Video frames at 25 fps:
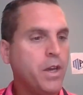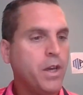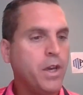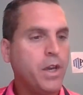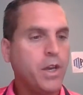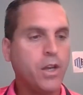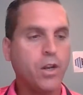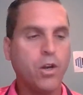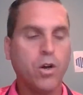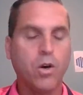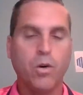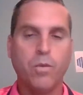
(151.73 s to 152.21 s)

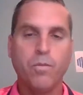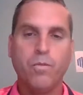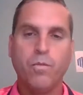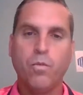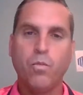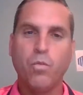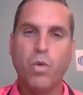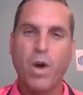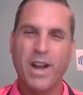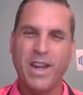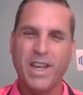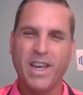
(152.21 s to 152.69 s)

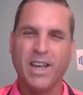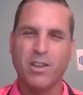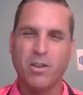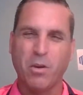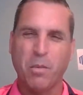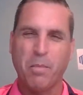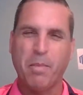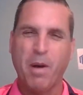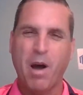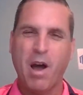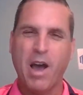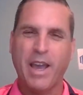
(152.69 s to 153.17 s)
How do you get
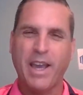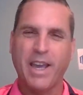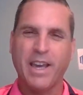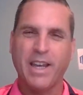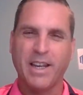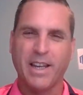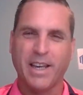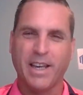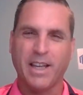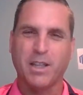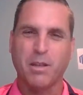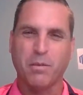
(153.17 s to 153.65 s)
their buy-in
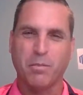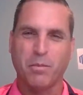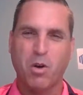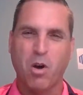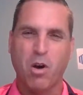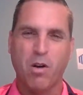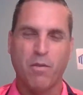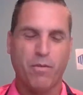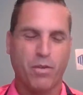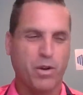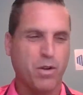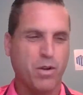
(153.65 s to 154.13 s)
and get them
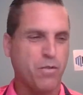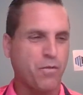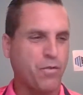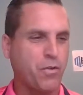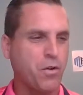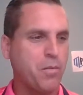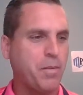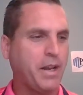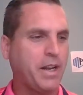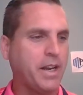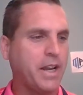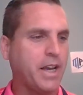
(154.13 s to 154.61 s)

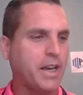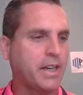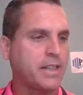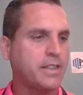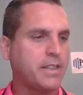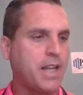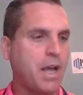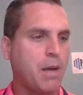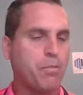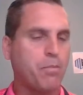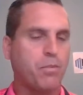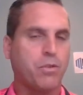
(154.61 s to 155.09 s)
confirming next
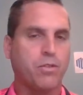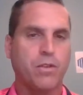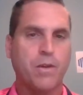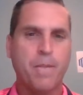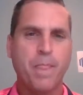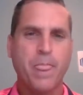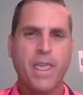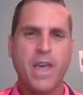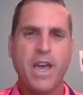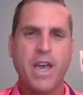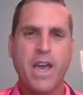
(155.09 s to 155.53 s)
steps?